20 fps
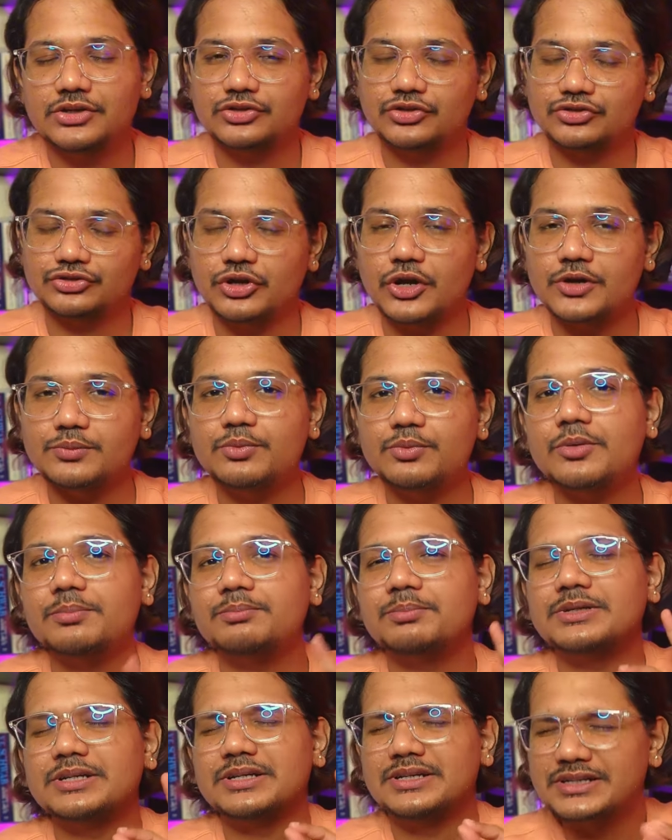It is a short book,
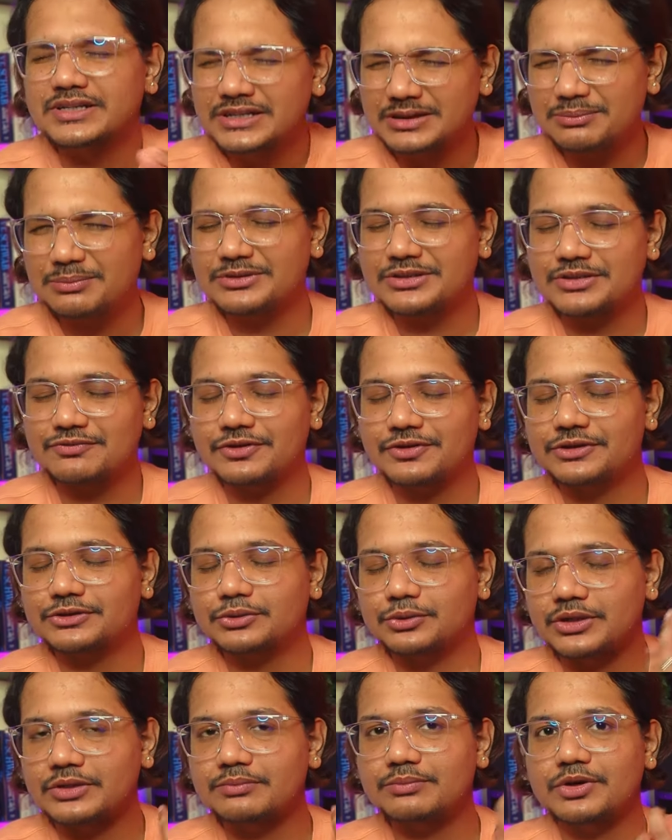but a little bit difficult
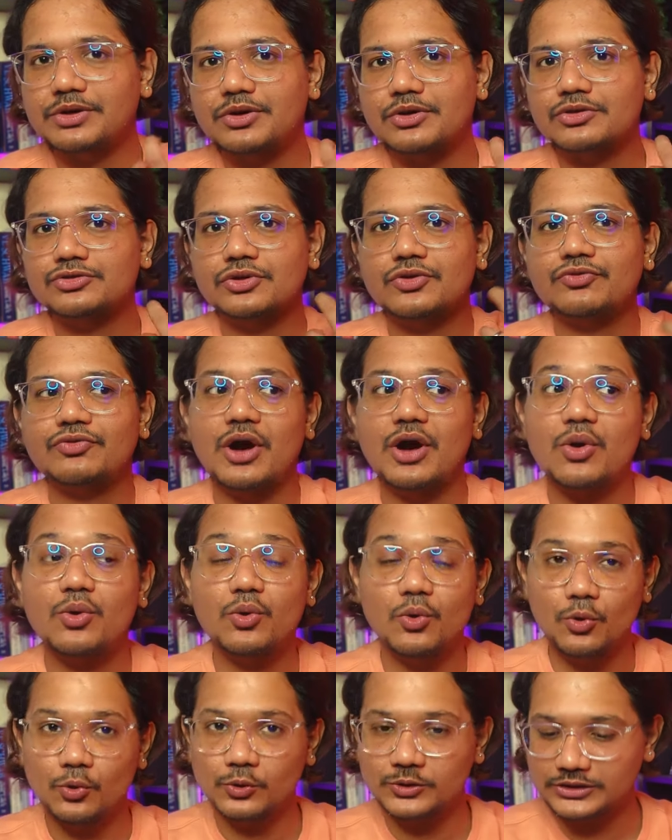to read because of how
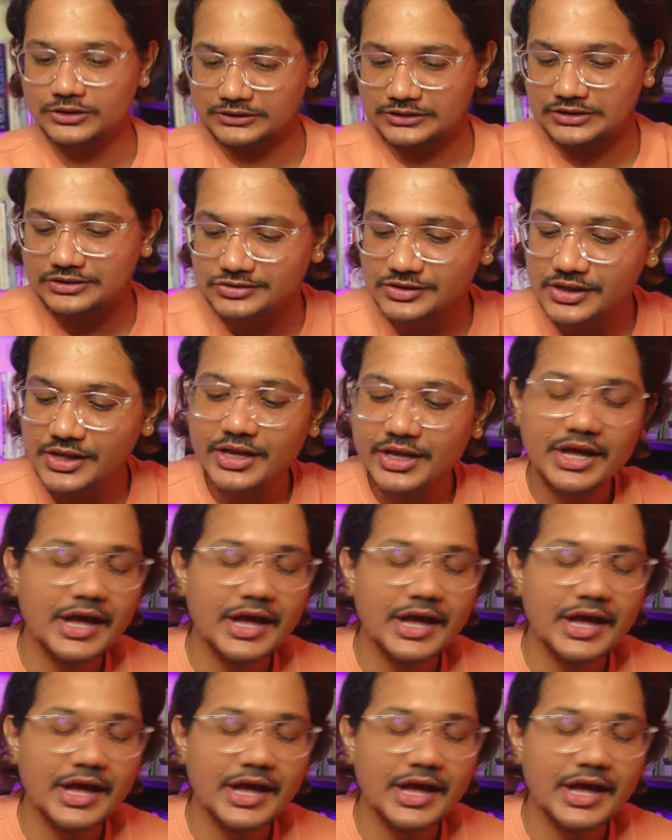old it is.